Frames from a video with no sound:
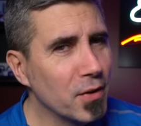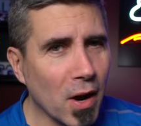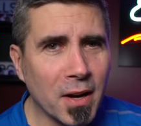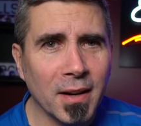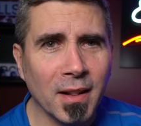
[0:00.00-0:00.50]

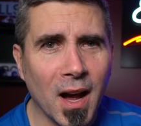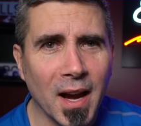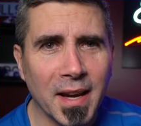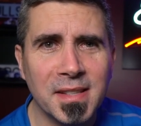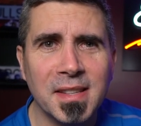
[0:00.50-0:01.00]
Not gonna
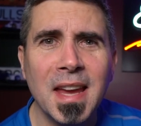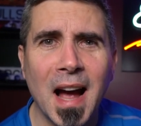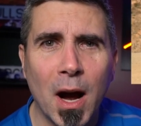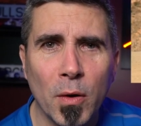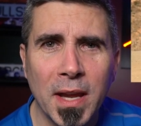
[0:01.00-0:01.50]
lie, it's the
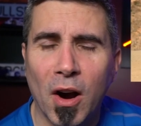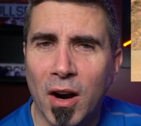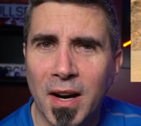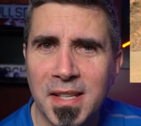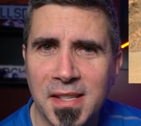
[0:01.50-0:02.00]
Audi
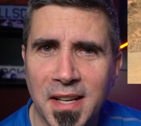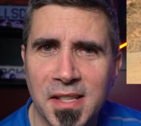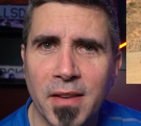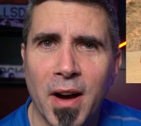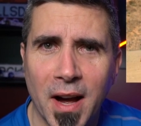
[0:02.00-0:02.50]

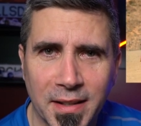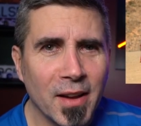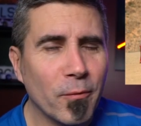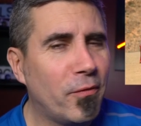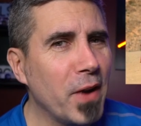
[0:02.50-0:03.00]
RS6 Avant.
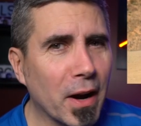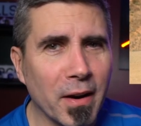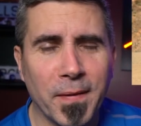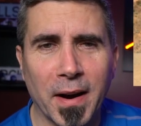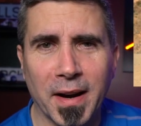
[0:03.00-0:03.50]

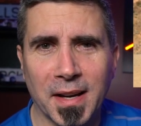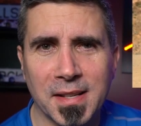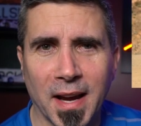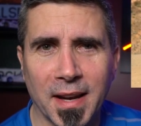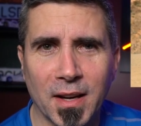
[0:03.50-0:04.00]
Very, very
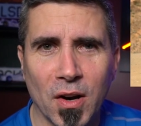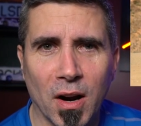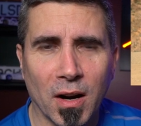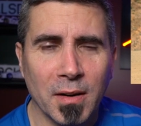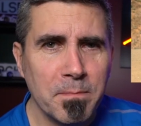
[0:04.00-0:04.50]
exciting
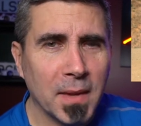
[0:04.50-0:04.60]
car.